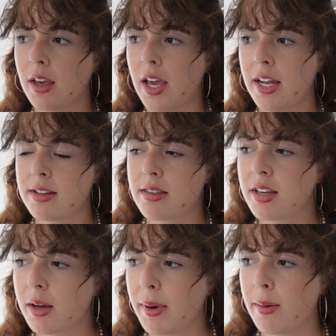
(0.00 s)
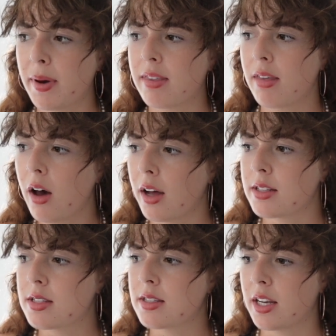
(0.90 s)
And to think about my
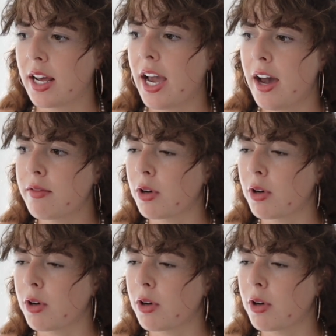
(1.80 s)
thoughts that I have